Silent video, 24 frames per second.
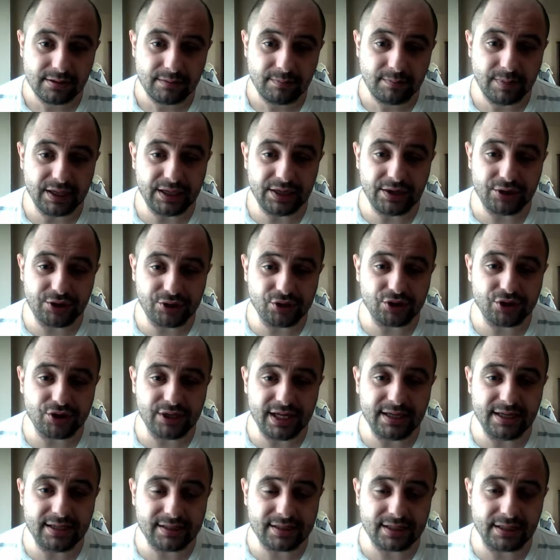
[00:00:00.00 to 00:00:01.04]
But you just
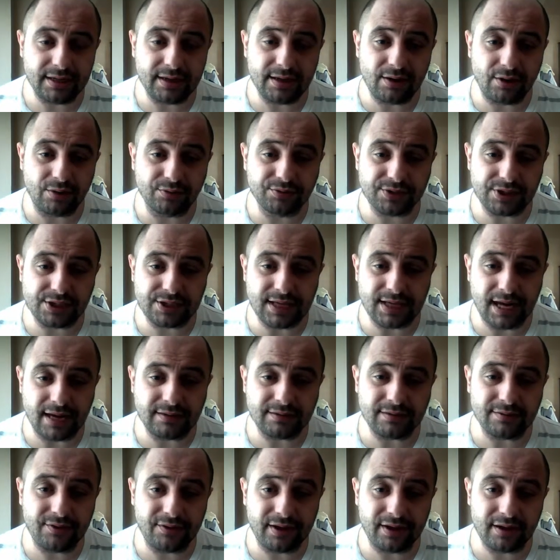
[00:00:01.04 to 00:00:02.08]
need to
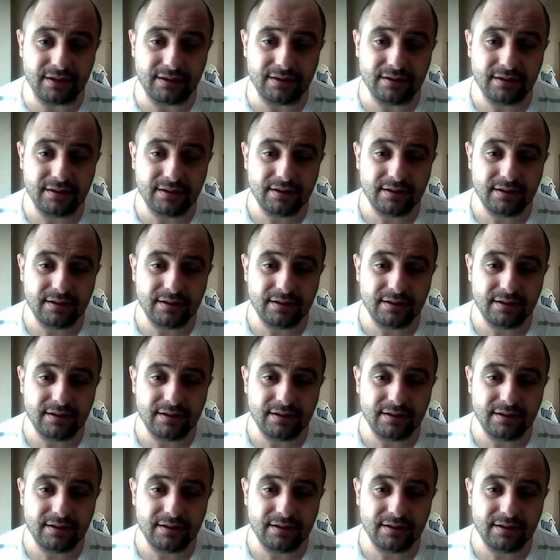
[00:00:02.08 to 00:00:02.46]
understand that.